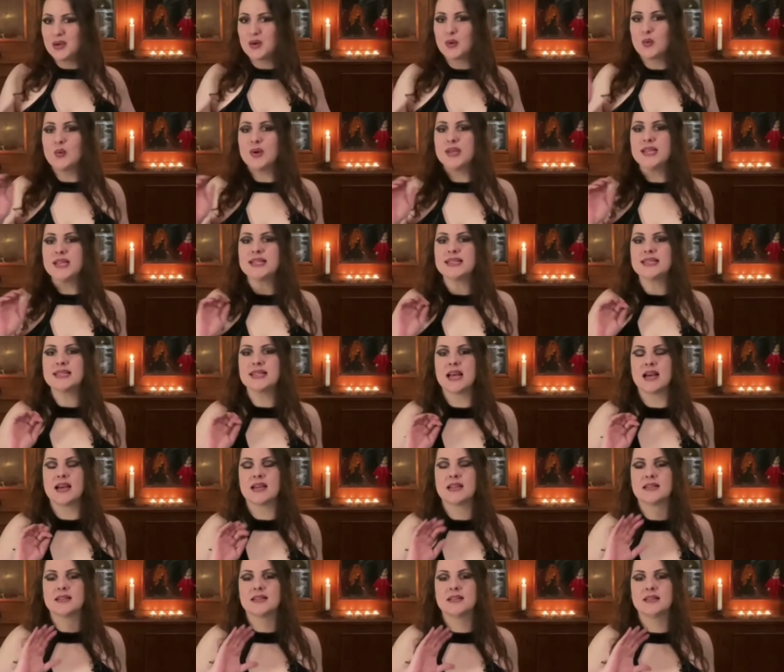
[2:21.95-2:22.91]
we
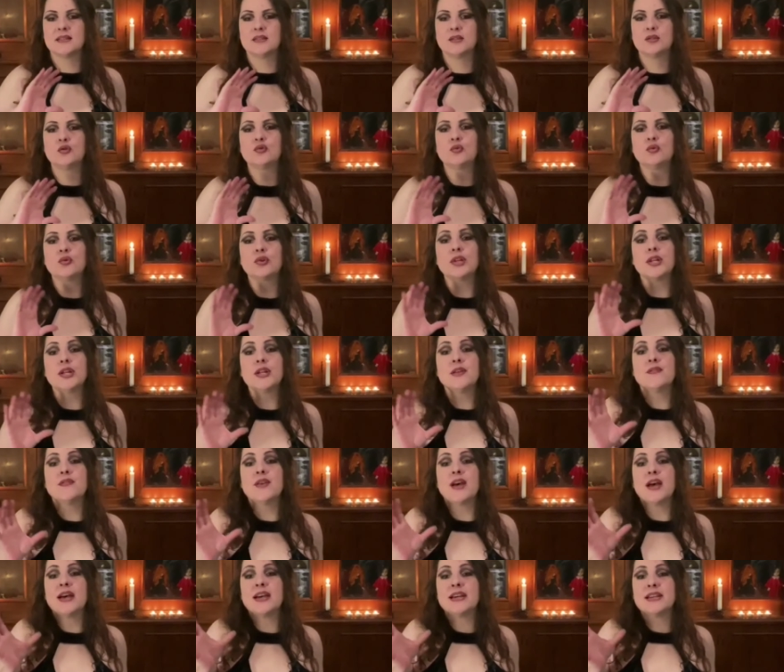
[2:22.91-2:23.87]
started to
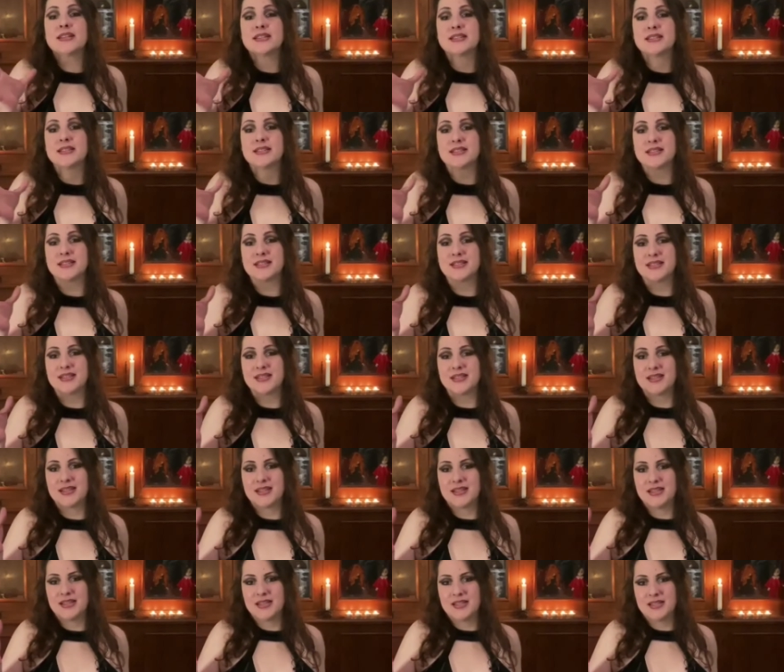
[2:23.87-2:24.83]
reverse
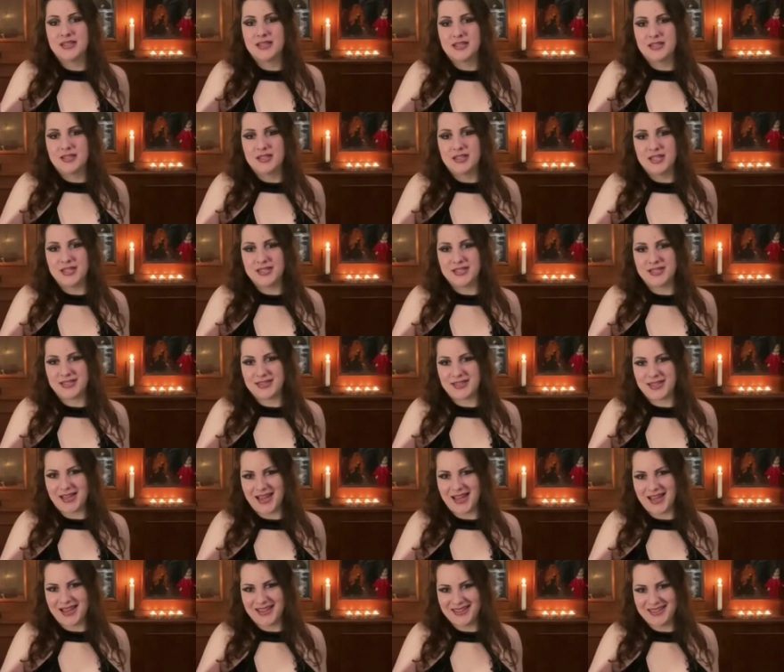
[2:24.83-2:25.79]
this
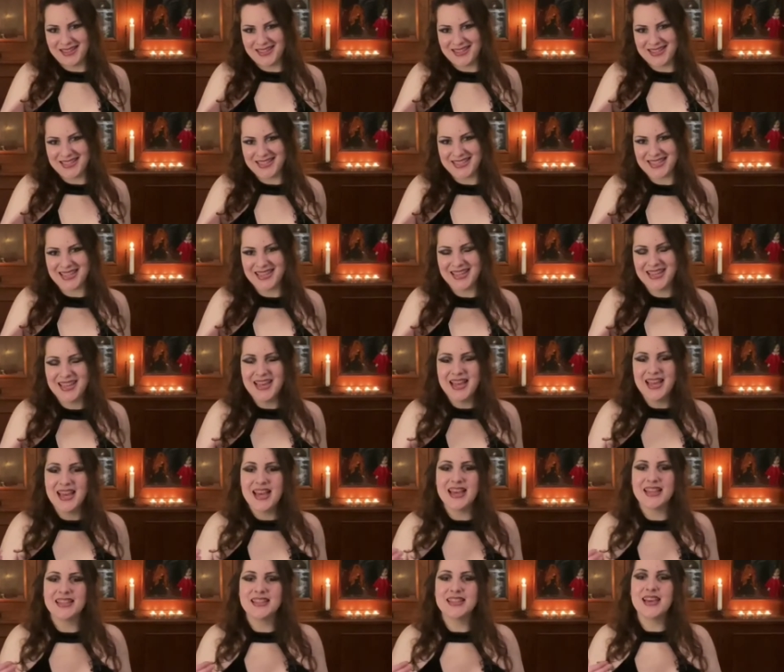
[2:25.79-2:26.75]
tendency
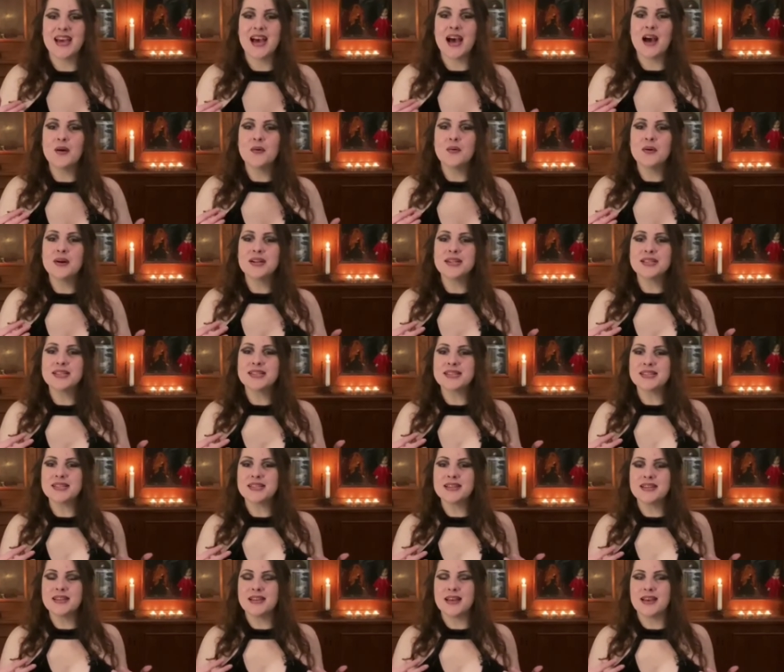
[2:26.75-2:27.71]
and the hours